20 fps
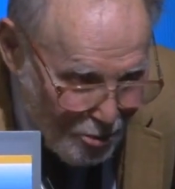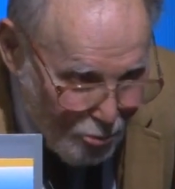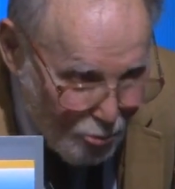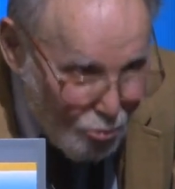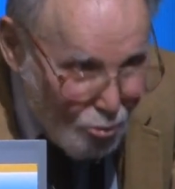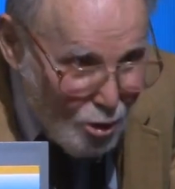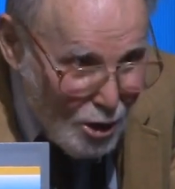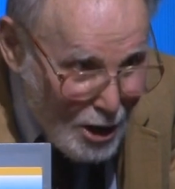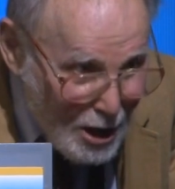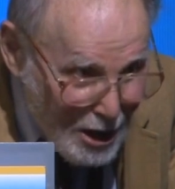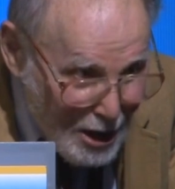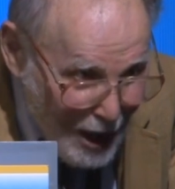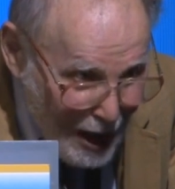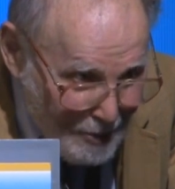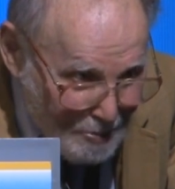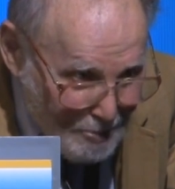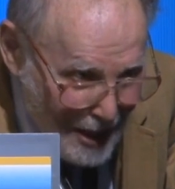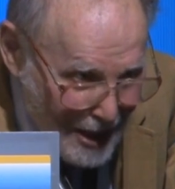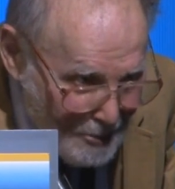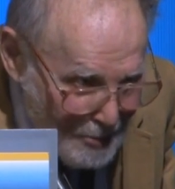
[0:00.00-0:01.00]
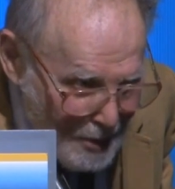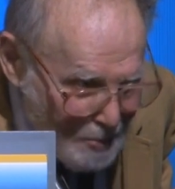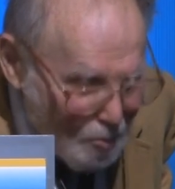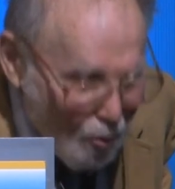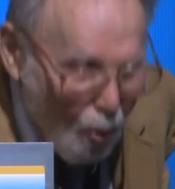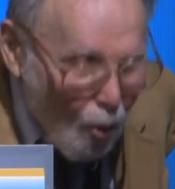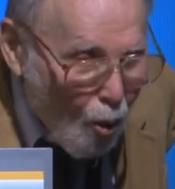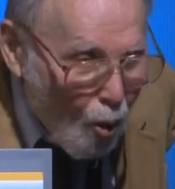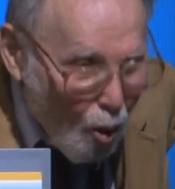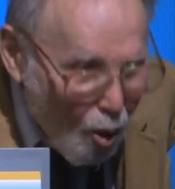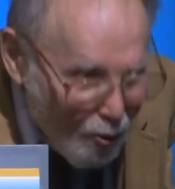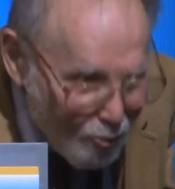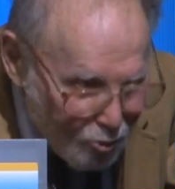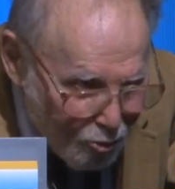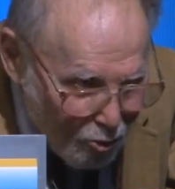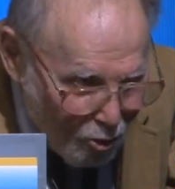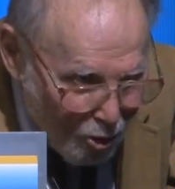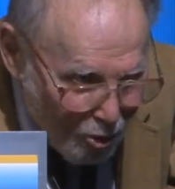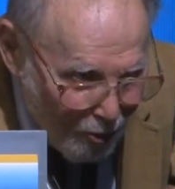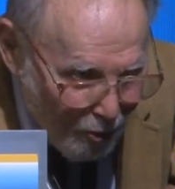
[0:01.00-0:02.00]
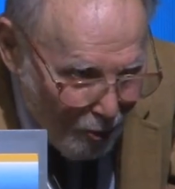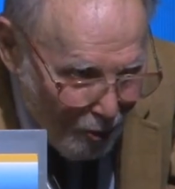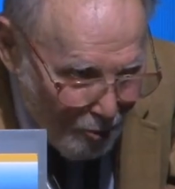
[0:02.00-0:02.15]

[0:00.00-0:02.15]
3 and maybe more for